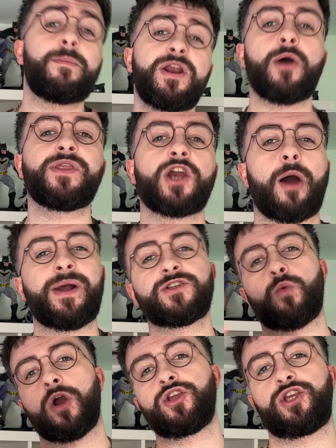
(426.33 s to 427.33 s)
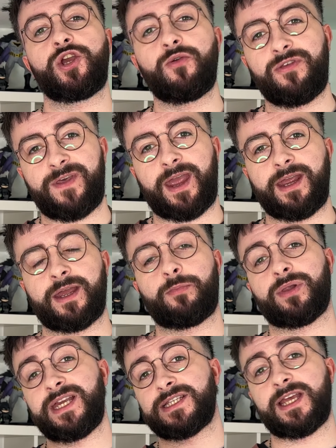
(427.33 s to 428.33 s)
me know in the comments what you think.
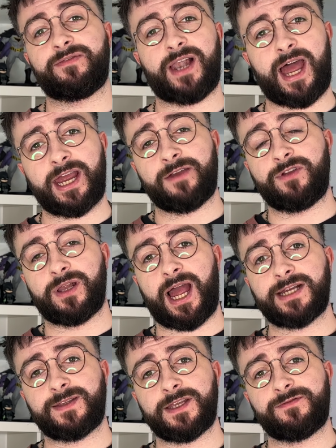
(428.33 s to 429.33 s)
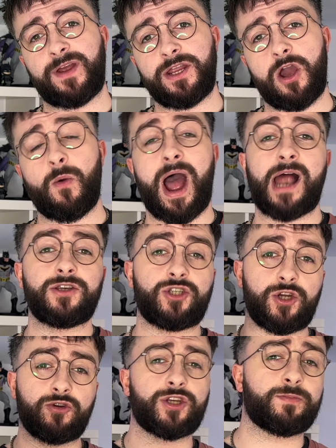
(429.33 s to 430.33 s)
Please leave a like if you liked this video, and
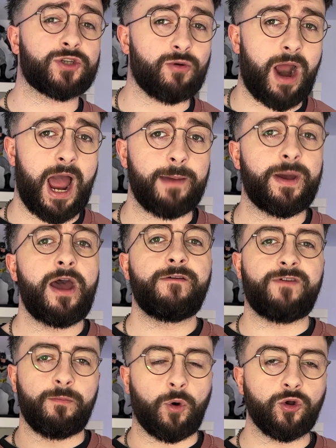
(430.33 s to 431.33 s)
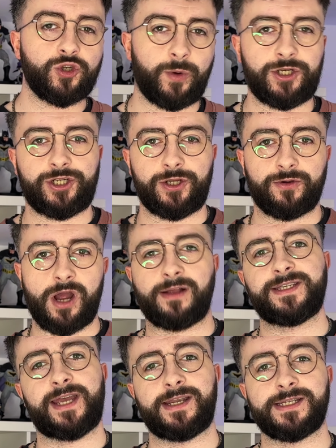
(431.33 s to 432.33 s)
do subscribe for more Switch 2
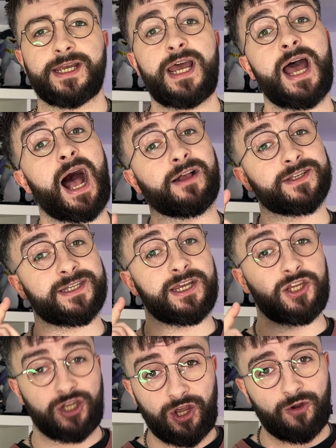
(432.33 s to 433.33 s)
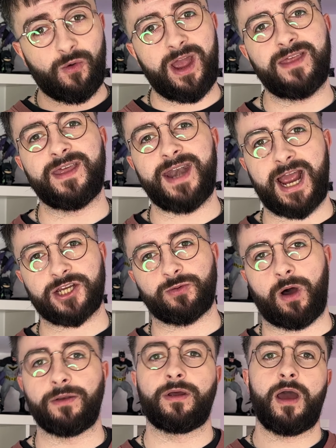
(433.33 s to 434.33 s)
content. I'll see you in the next one.